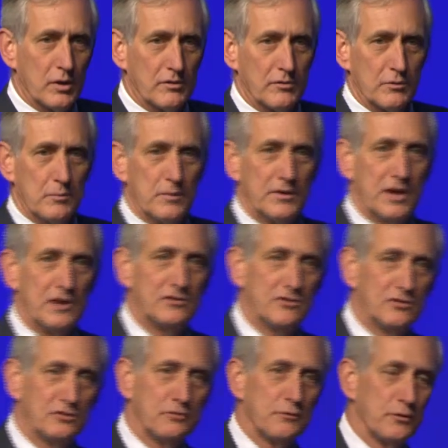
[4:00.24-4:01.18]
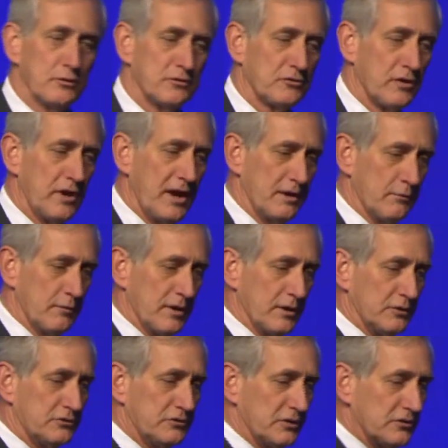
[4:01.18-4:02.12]
of the nation's first light
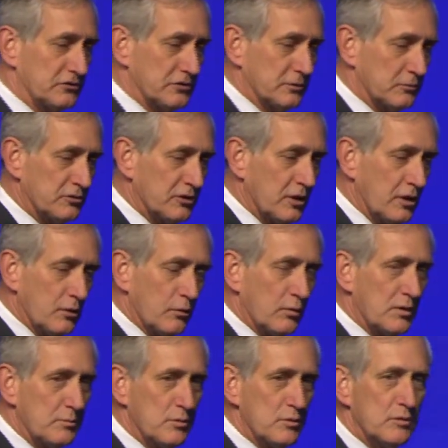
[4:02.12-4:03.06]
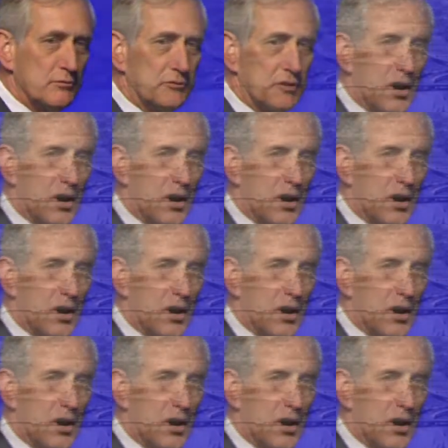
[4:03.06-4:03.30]
rail systems. We moved a